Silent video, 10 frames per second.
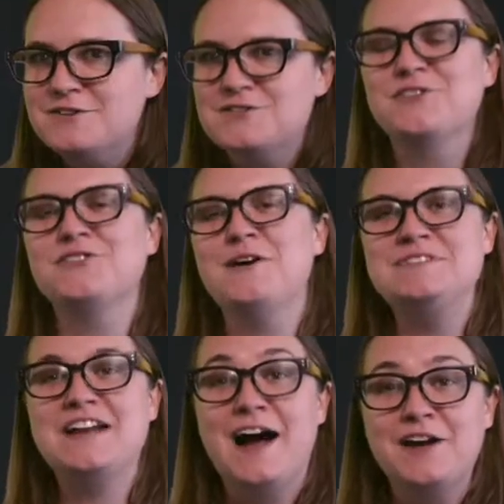
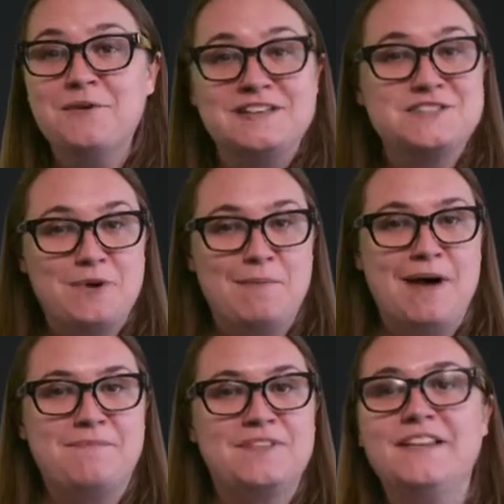Songdrop is an iOS and
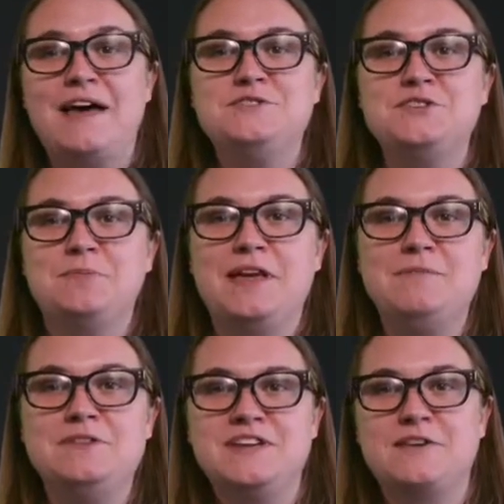web app that allows you to
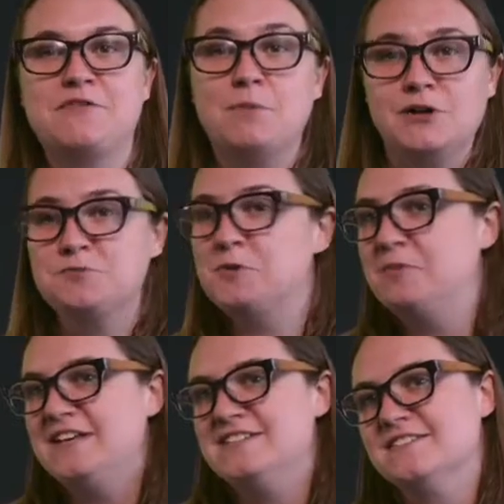play music from multiple
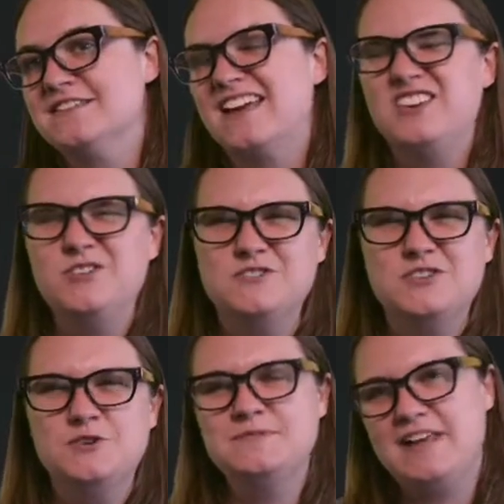places like
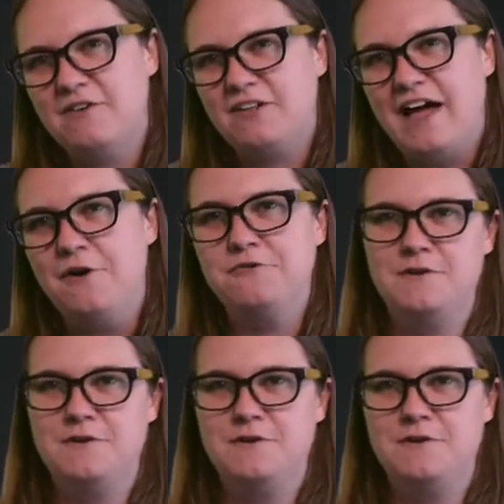YouTube, SoundCloud,